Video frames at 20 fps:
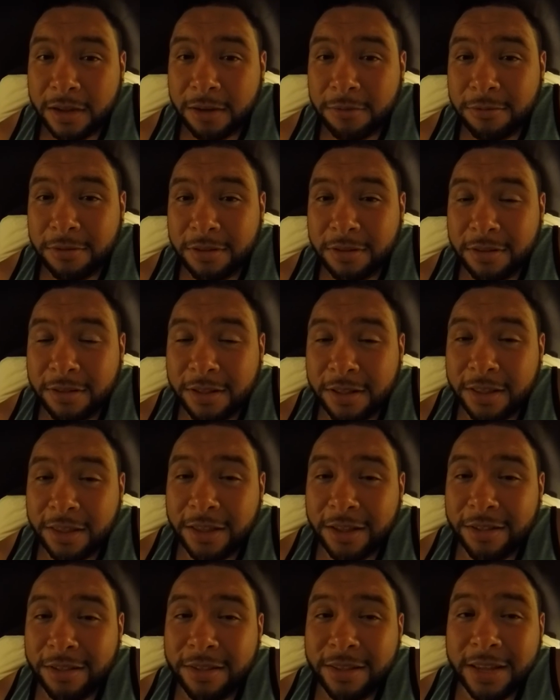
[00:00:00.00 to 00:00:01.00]
I would
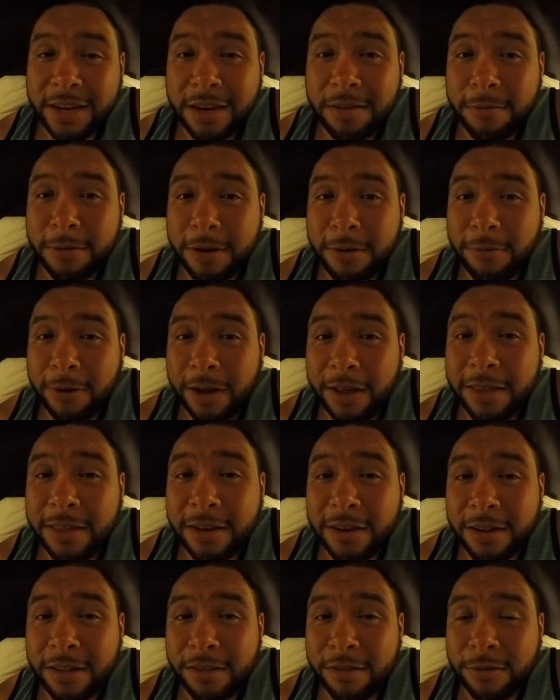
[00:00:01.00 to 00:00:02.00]
suggest anybody
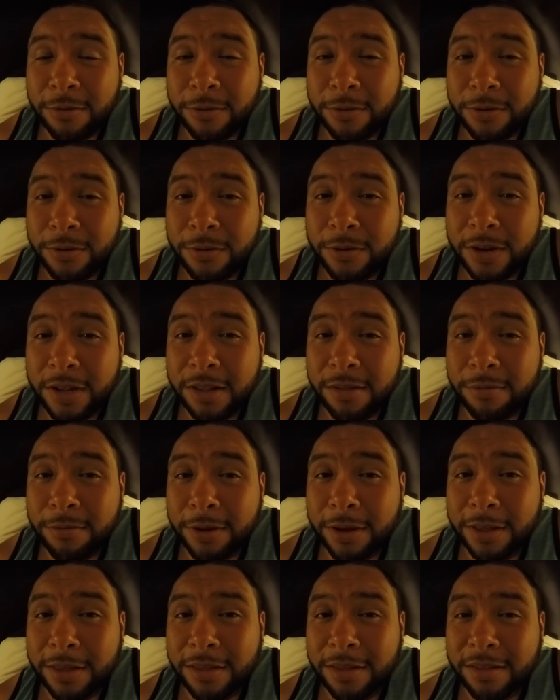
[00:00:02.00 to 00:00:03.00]
watching this or who does
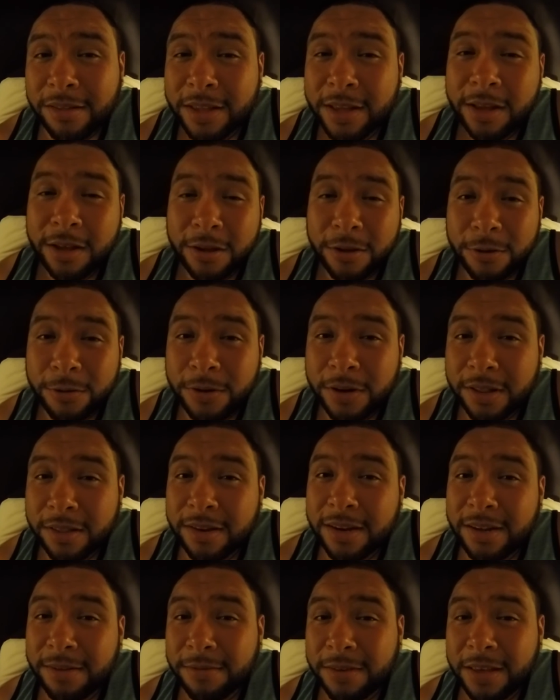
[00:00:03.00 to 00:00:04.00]
watch this who
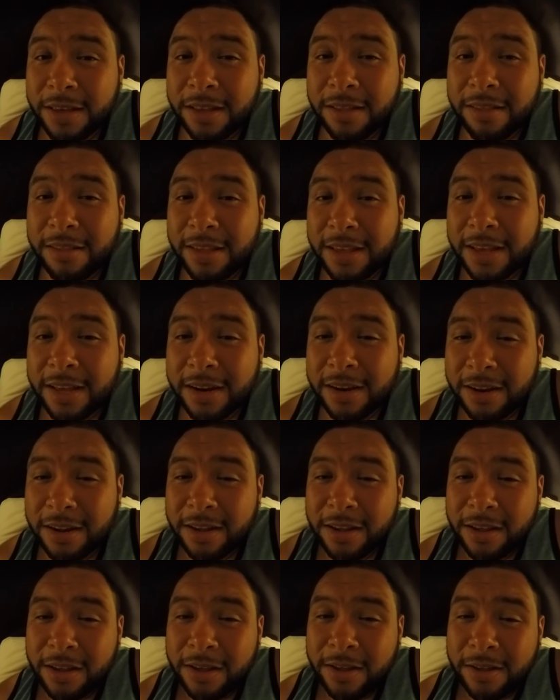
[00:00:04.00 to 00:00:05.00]
doesn't have kids yet
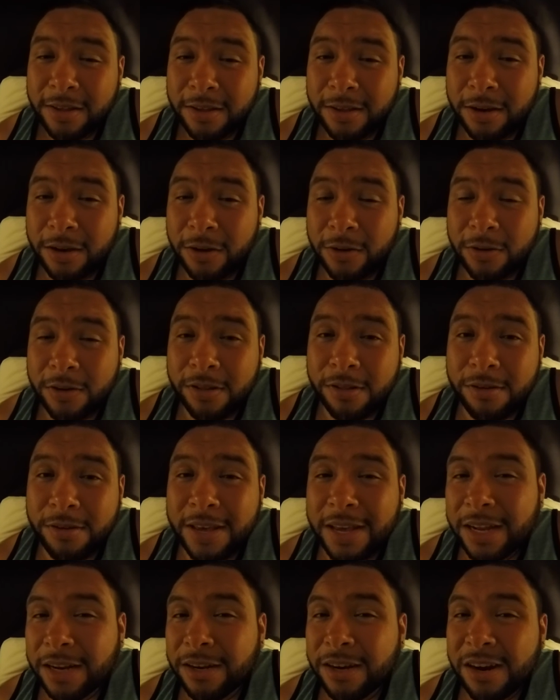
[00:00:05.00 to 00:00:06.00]
you know, because you
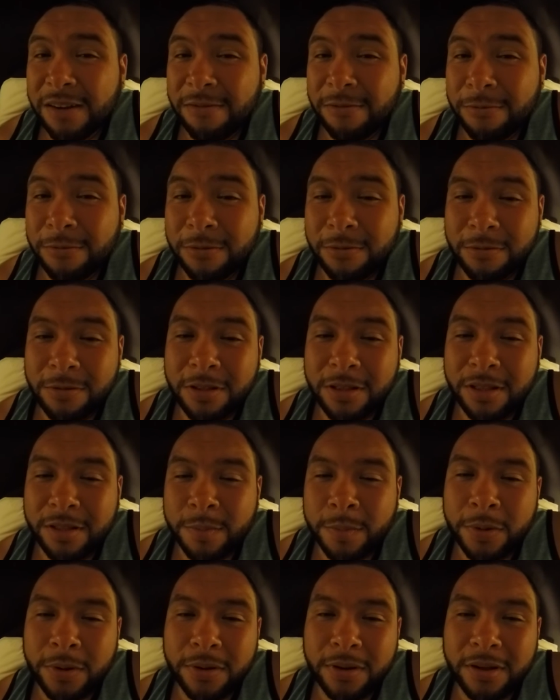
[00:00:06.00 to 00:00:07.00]
can't travel with really
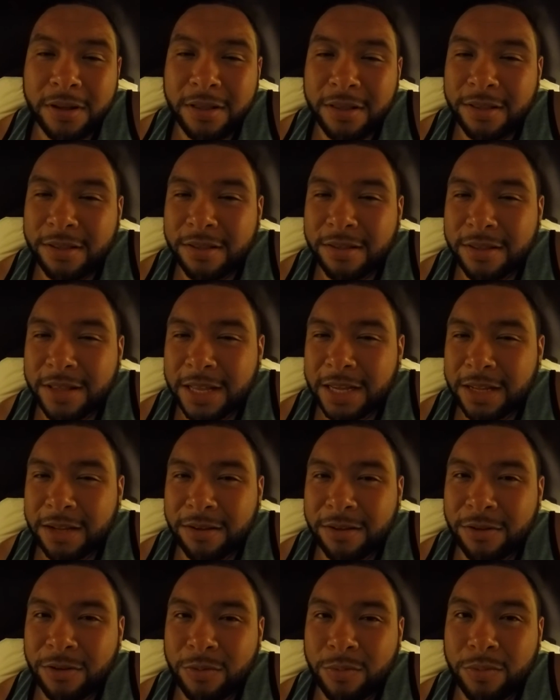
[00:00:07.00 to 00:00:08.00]
small kids. It's just not.
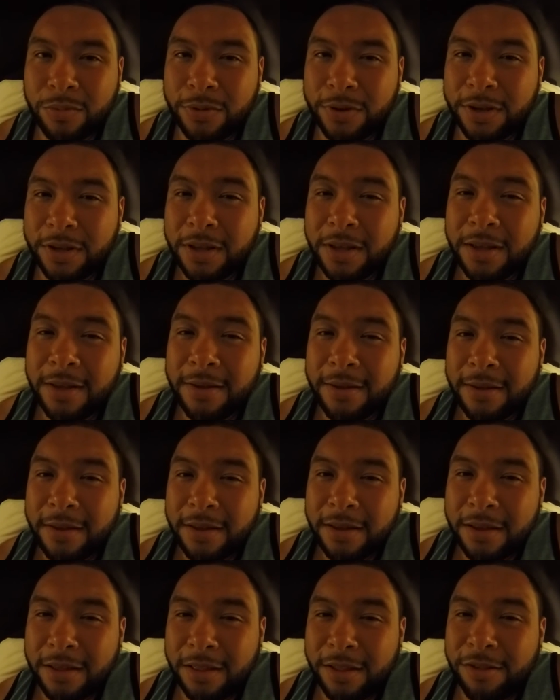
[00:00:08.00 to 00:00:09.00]
There's no point
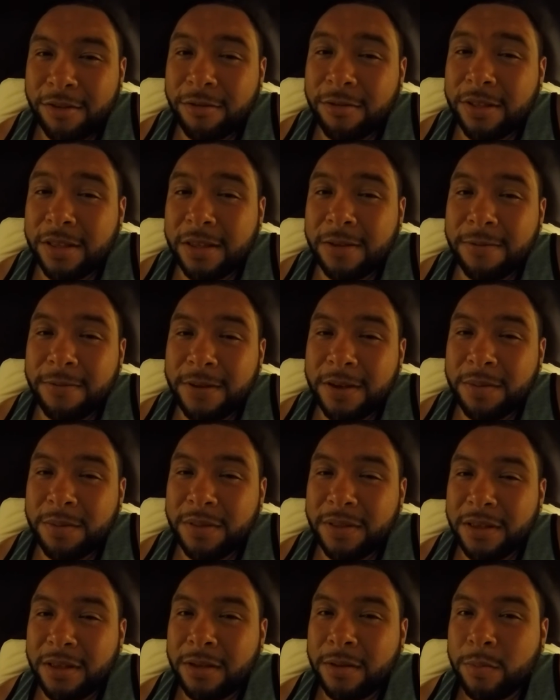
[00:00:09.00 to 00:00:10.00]
unless you're seeing
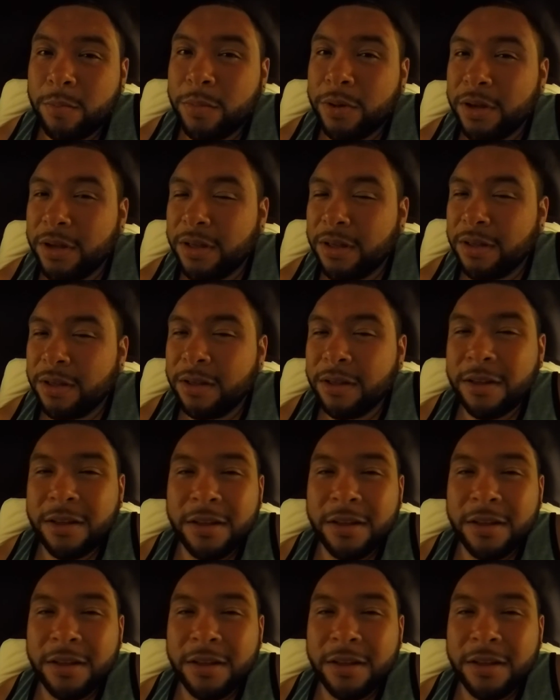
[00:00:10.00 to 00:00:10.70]
family. But